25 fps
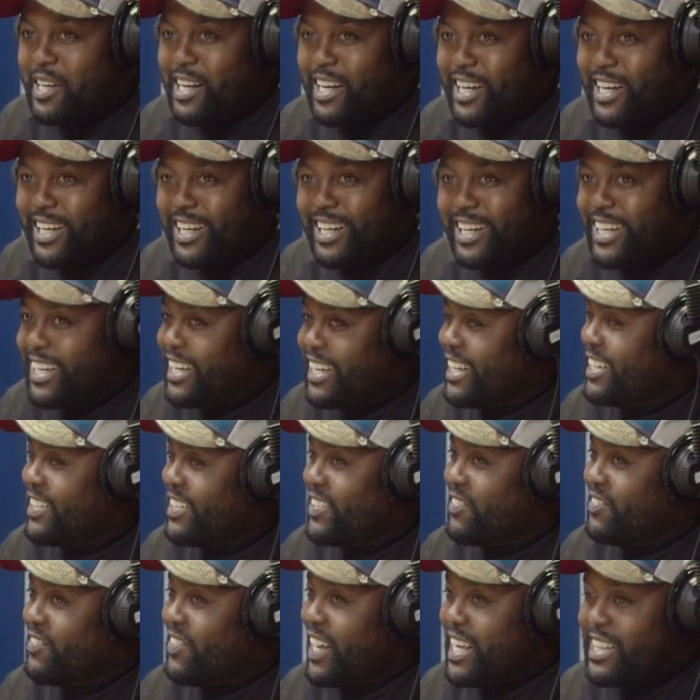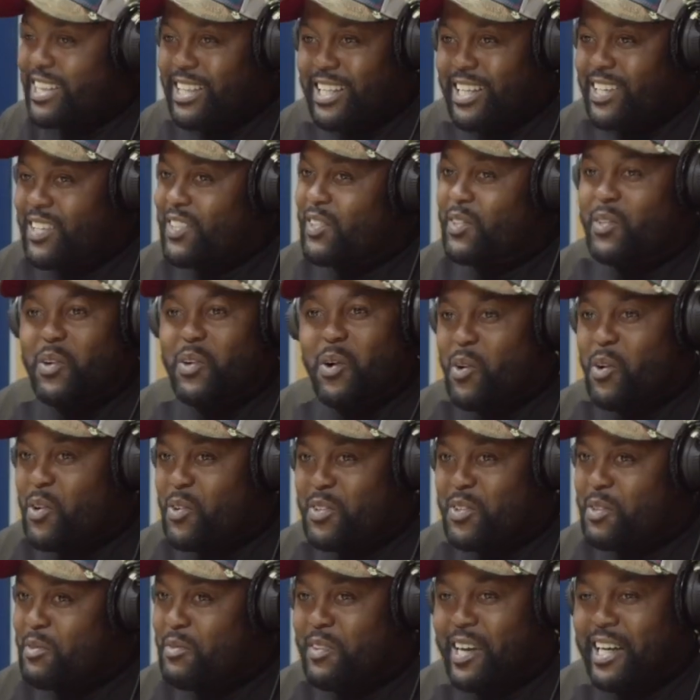Uh-huh you might think you know
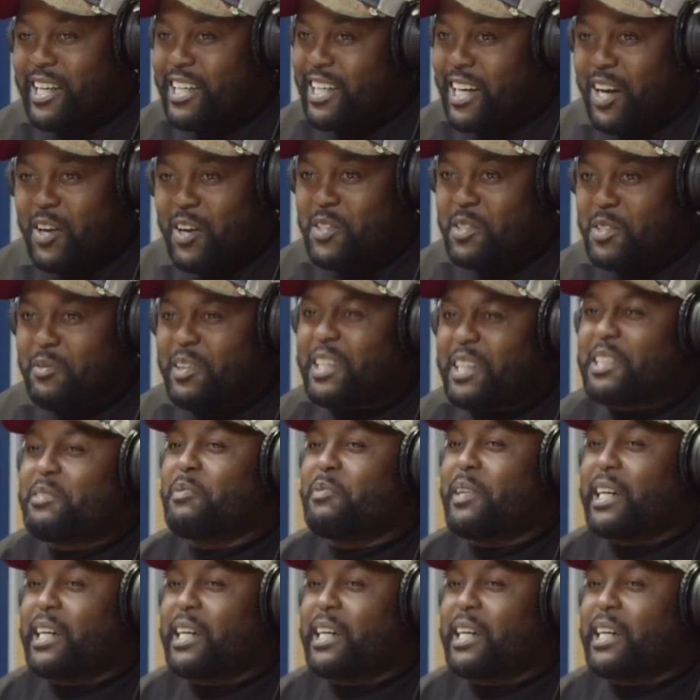zviri paground but